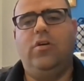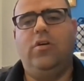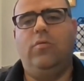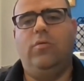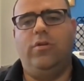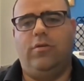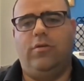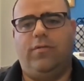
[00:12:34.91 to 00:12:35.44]

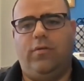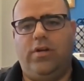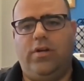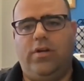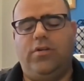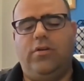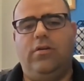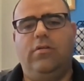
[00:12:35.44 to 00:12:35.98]
when you're
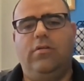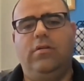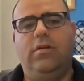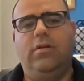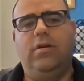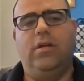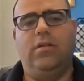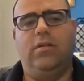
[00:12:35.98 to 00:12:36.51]
fresher
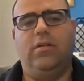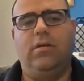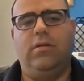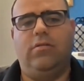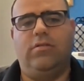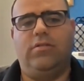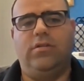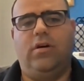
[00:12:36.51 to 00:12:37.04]
and
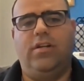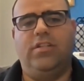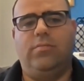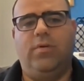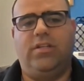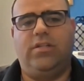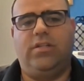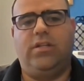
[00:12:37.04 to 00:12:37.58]
there's not as
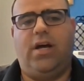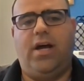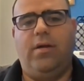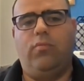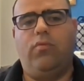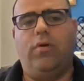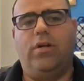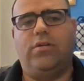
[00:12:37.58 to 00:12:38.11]
much time
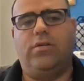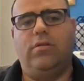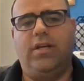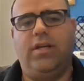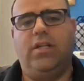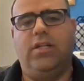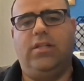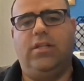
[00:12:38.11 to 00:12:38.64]
pressure to
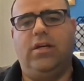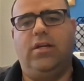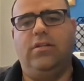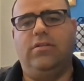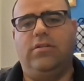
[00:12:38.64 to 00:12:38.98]
get it done.